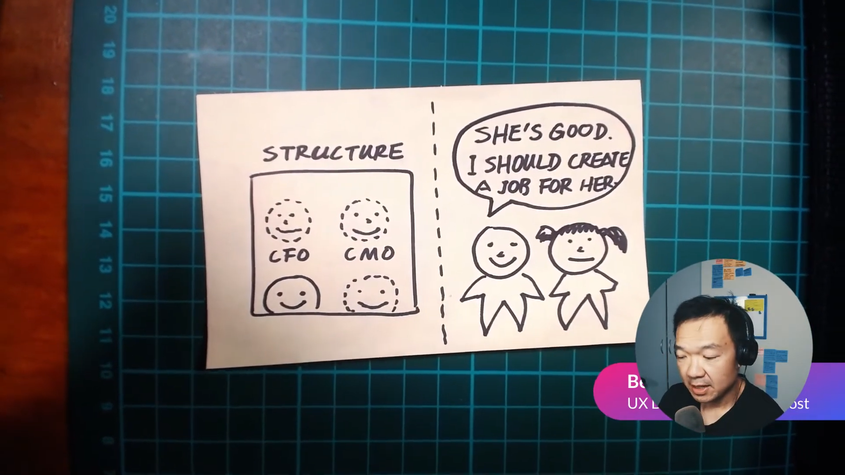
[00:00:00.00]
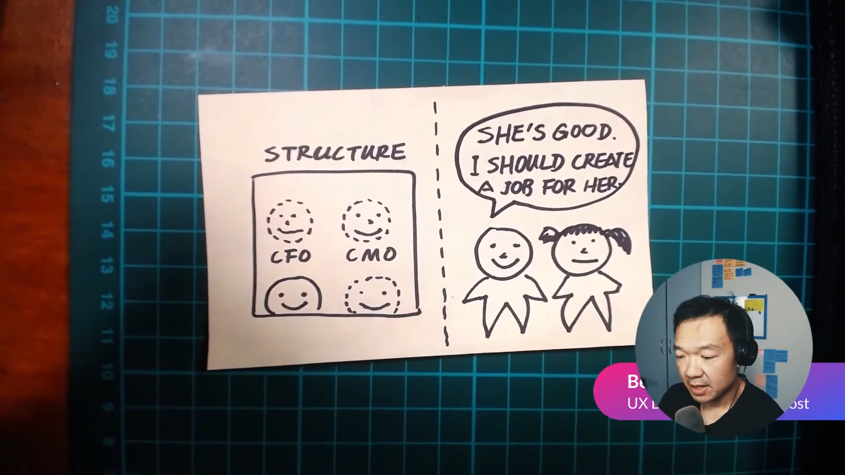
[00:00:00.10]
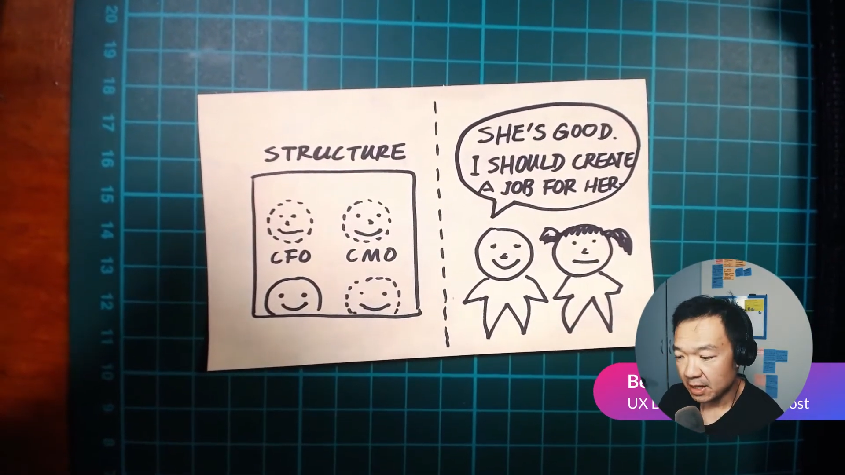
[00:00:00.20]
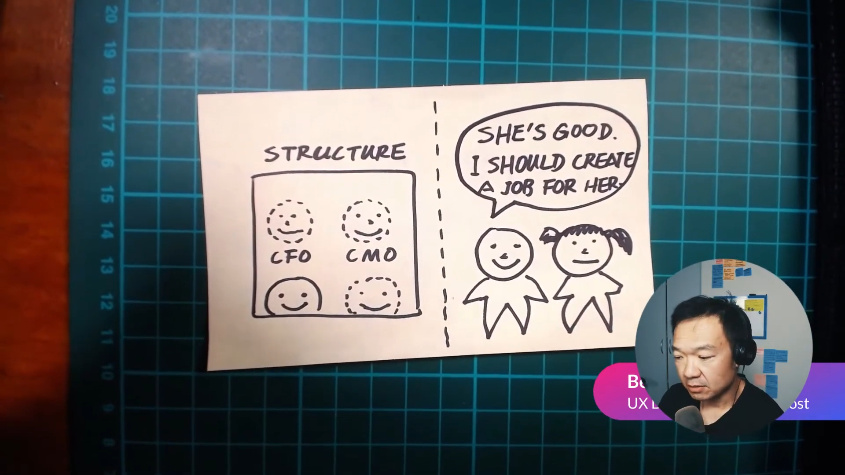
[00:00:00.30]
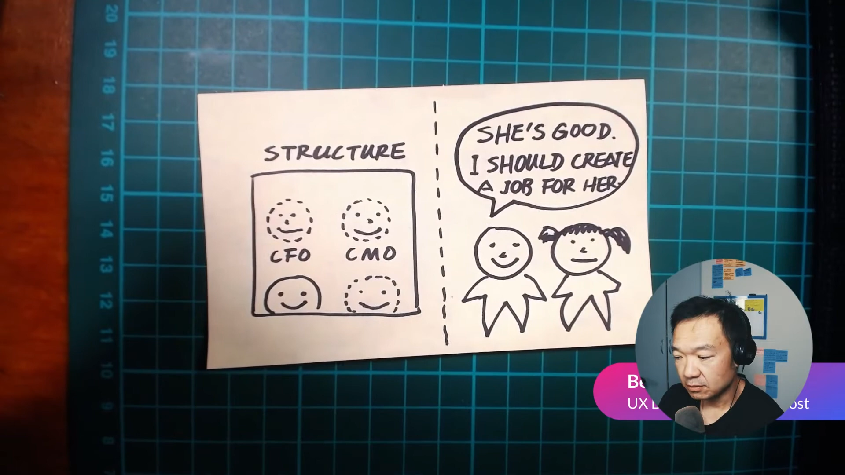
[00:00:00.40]

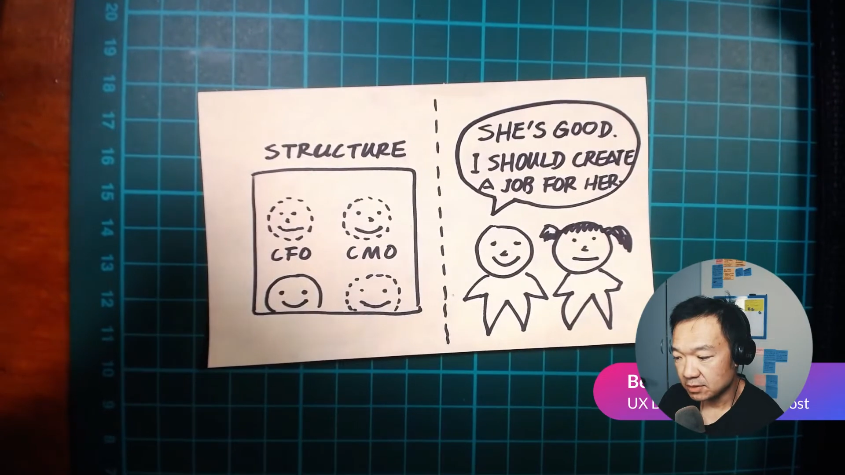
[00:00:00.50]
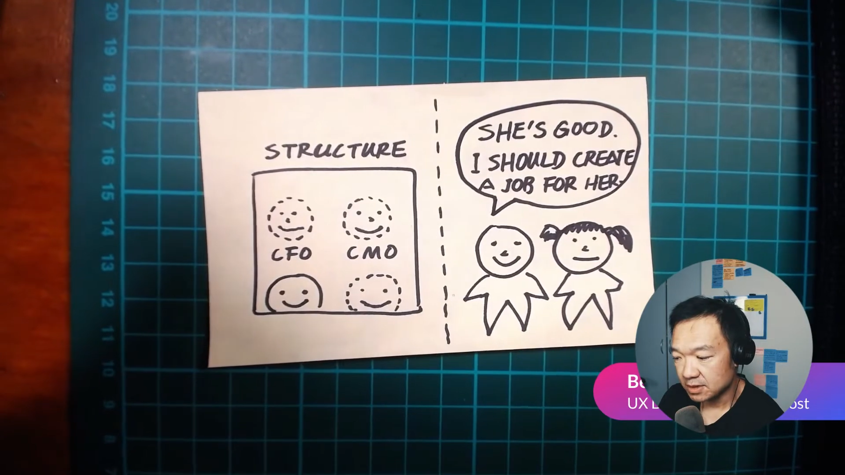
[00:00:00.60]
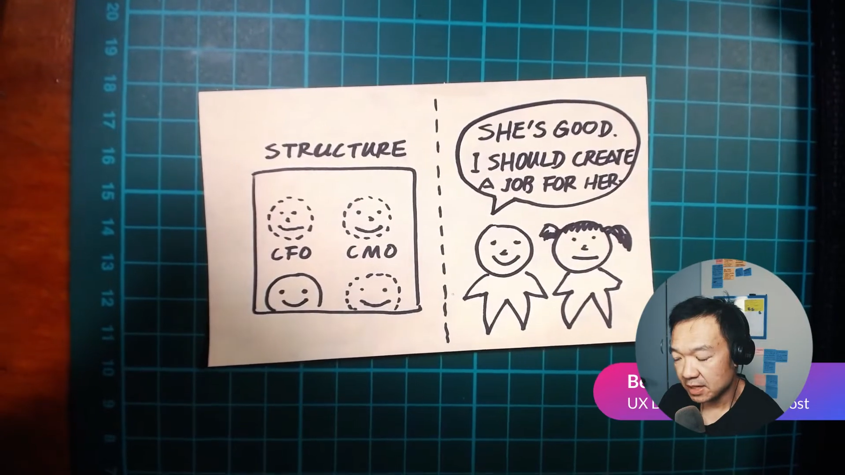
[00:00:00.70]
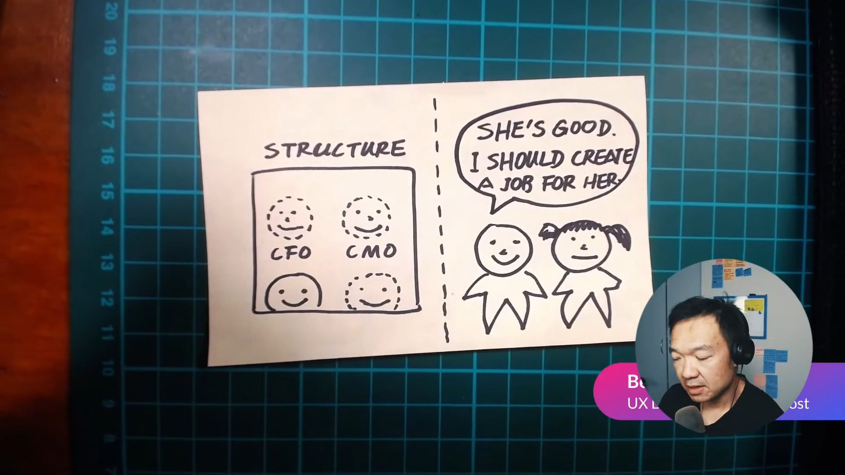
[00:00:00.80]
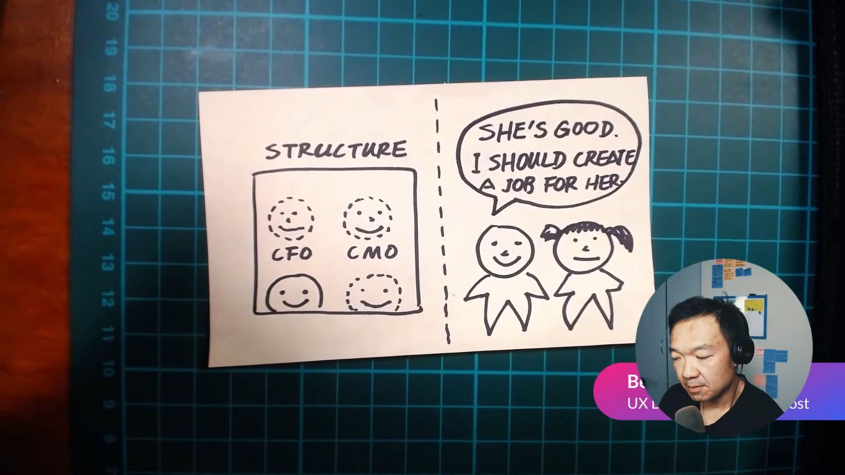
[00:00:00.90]
and to
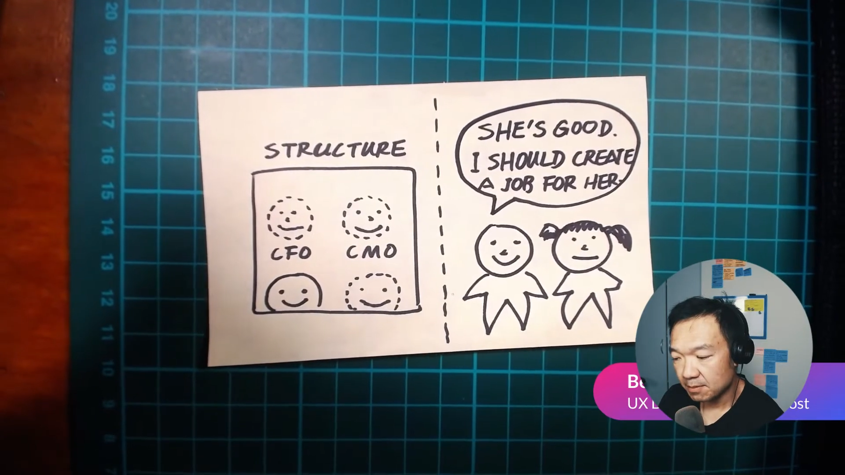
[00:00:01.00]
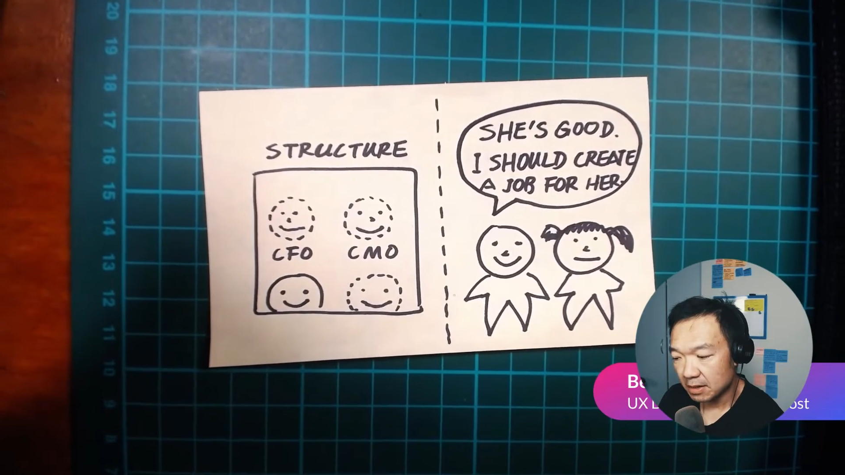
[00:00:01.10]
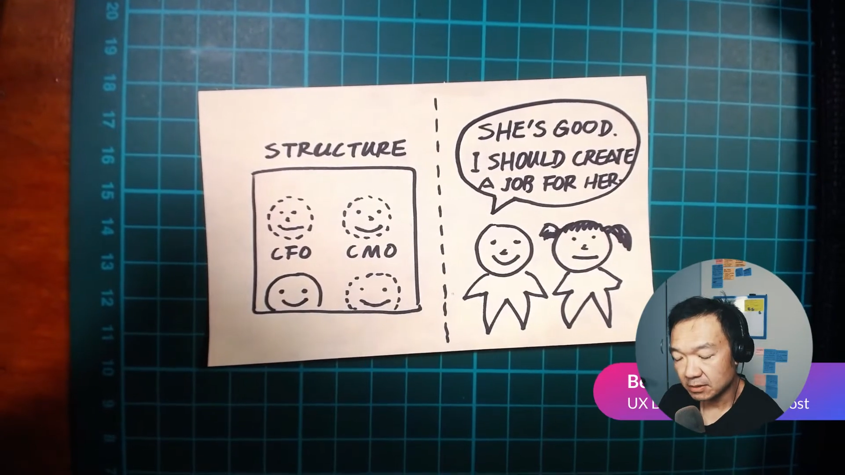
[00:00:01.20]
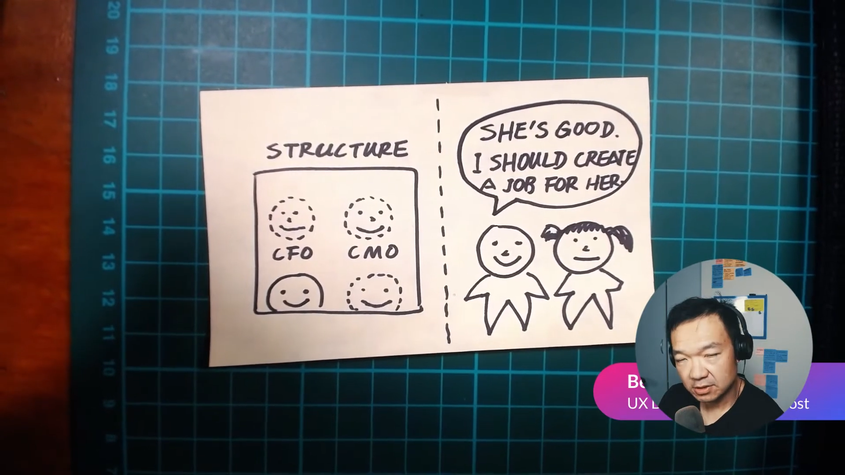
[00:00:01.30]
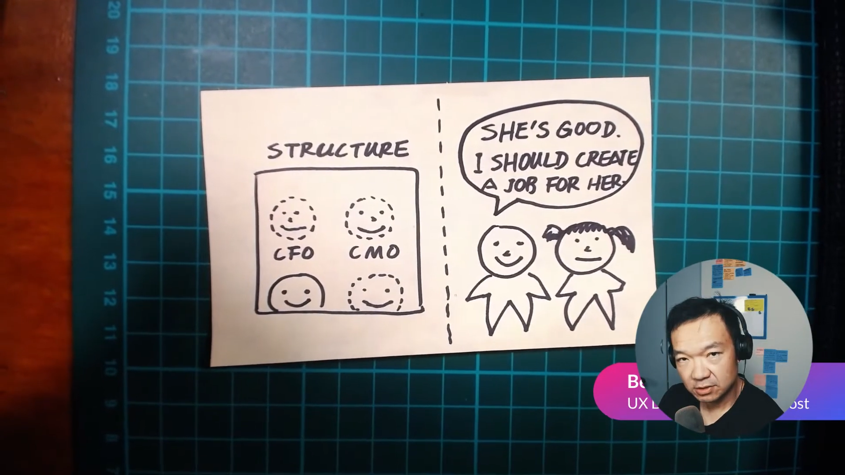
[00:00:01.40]
think
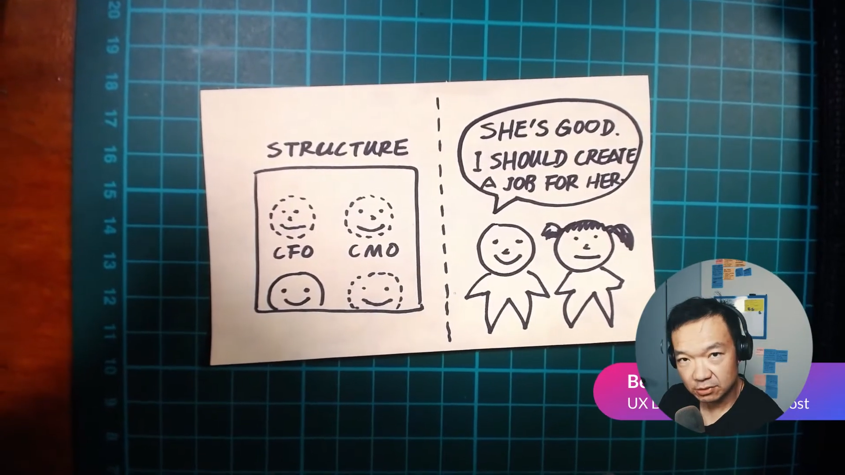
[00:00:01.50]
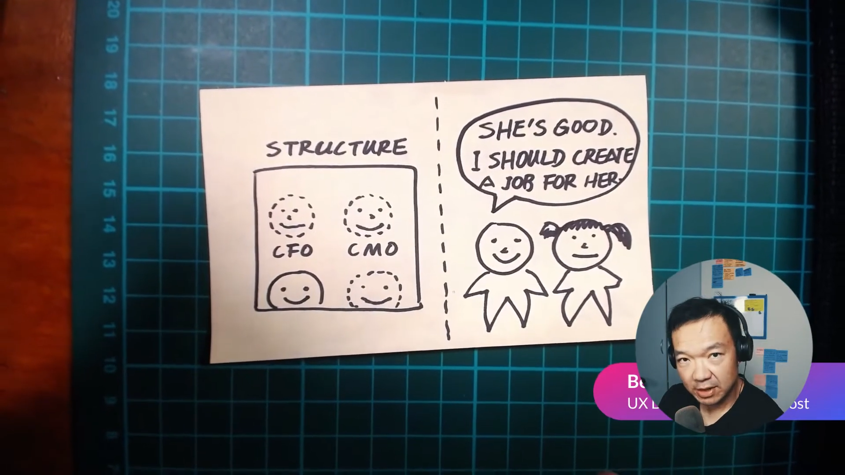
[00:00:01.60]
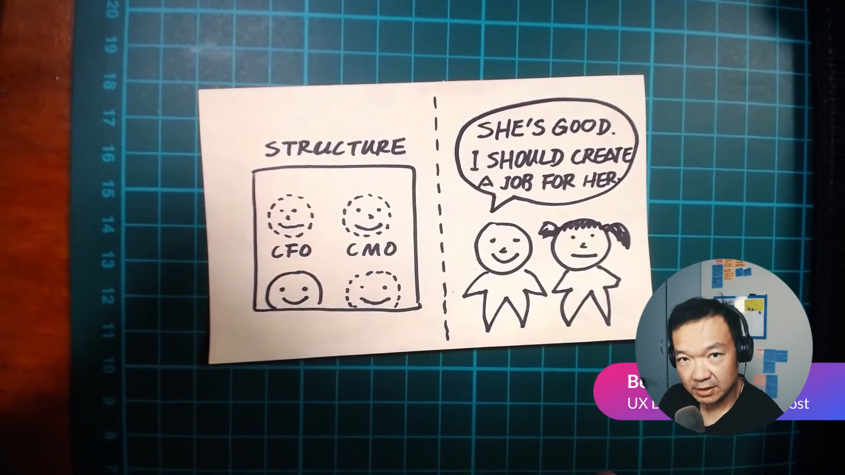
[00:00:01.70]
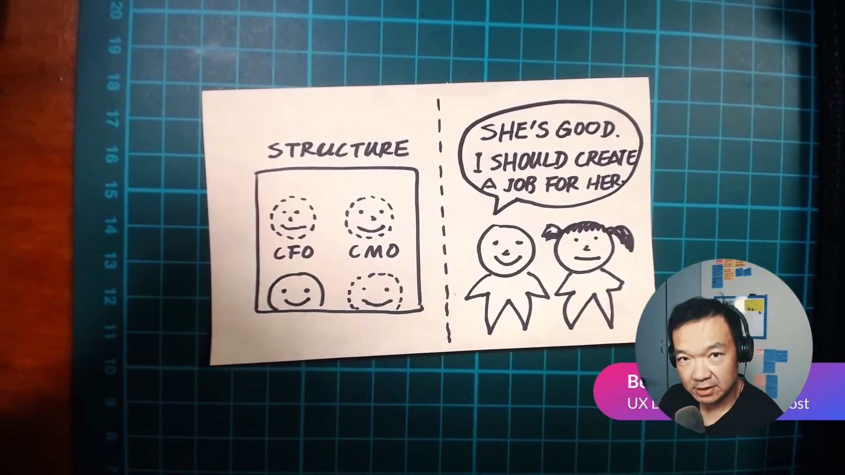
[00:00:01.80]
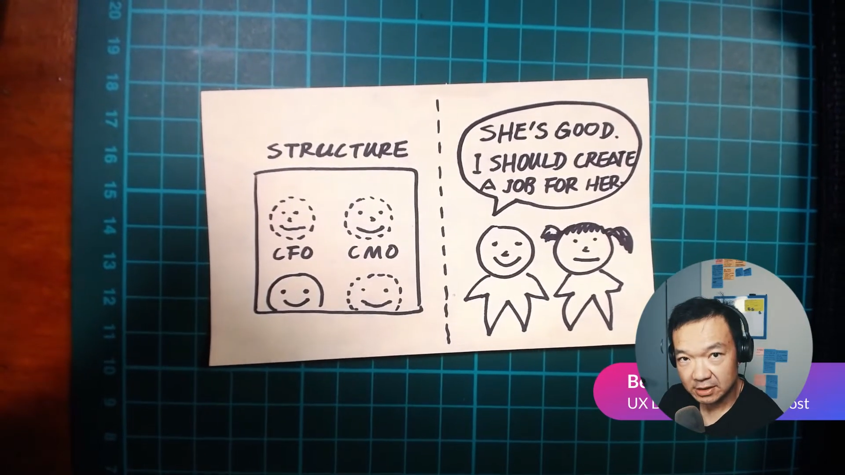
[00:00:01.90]
about the
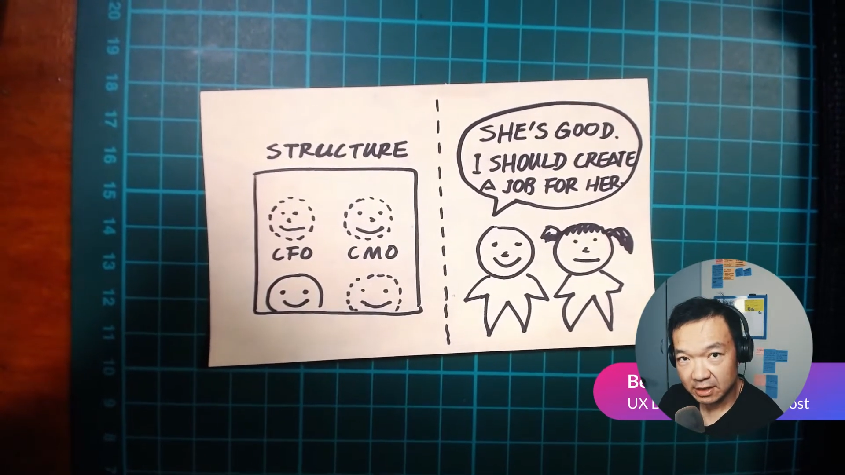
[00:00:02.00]
strategy